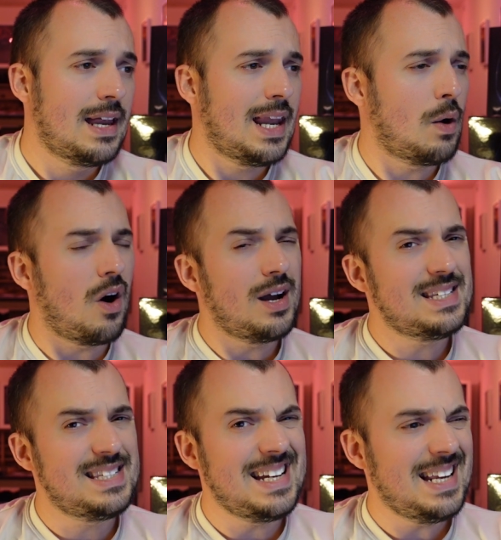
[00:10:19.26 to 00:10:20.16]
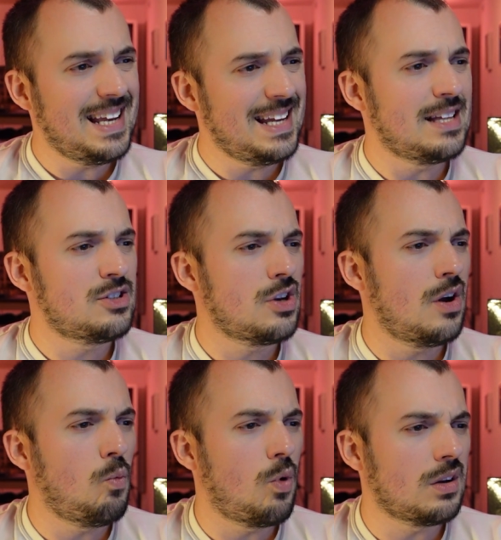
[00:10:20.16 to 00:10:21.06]
Now, ideally, in
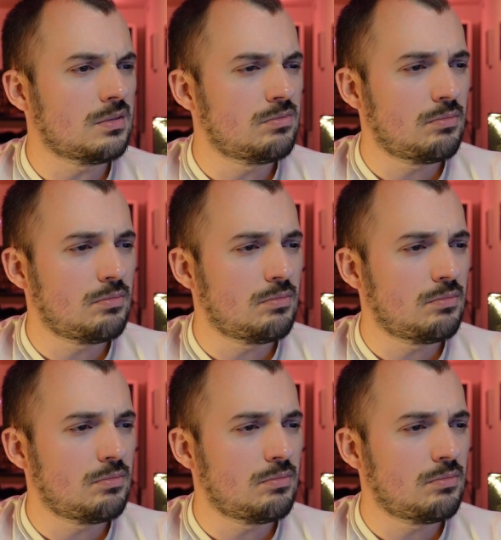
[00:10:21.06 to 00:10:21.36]
turn 1,